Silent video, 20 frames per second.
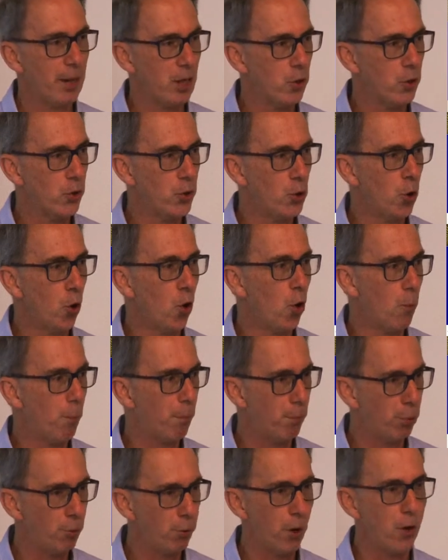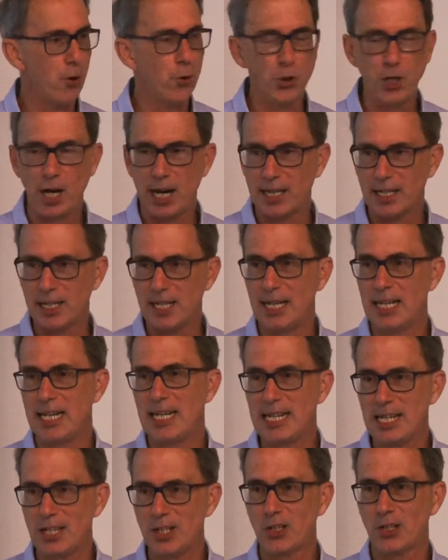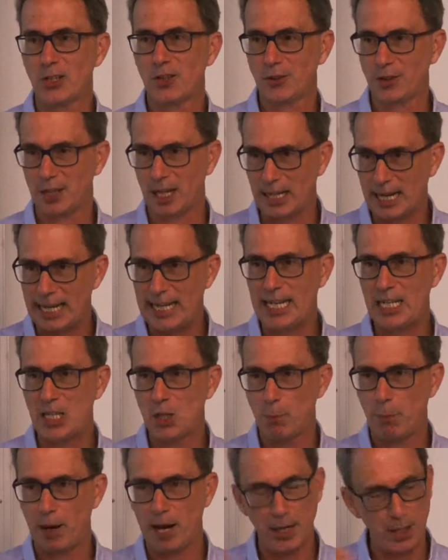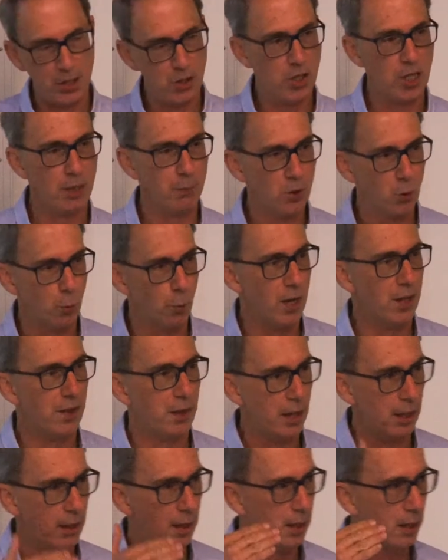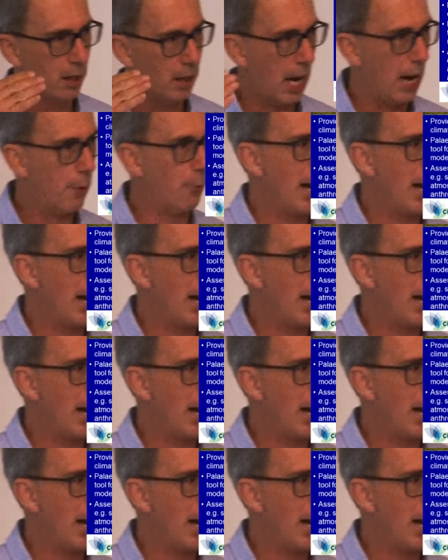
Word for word: because your project needs the linkage partnerships with a